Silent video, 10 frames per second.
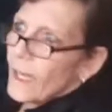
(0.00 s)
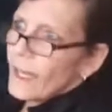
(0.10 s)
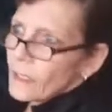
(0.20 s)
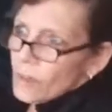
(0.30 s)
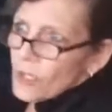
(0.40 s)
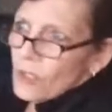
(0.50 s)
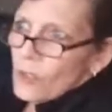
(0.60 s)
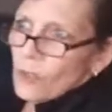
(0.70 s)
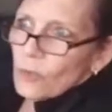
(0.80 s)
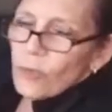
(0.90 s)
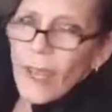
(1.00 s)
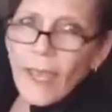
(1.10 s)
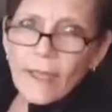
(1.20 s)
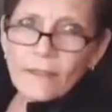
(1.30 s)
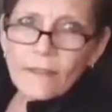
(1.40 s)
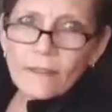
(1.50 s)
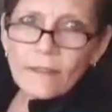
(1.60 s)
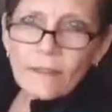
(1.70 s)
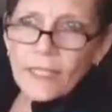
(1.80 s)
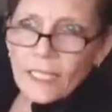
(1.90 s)
element to the red
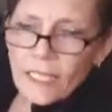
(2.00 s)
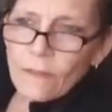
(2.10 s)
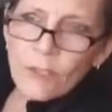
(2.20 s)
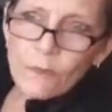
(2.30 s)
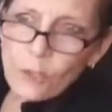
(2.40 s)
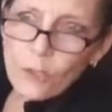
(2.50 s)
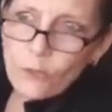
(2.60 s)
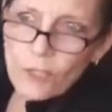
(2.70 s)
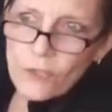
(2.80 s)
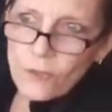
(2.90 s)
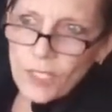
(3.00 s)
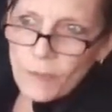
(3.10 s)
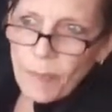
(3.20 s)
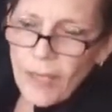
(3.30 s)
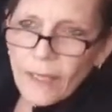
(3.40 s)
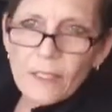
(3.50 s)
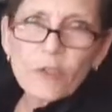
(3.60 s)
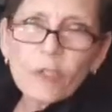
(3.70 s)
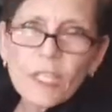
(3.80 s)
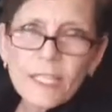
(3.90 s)
that even if you don't distress back is
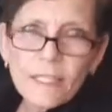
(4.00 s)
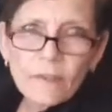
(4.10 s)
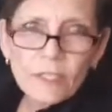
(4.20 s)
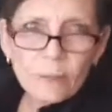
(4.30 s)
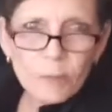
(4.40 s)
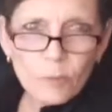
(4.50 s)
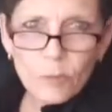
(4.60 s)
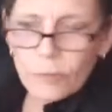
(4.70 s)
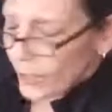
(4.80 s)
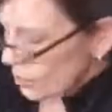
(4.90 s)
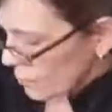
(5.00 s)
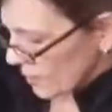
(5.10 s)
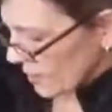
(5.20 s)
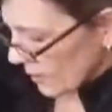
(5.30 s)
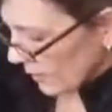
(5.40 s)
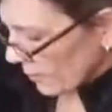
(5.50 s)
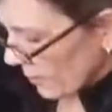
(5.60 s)
going to give a little bit more richness and a little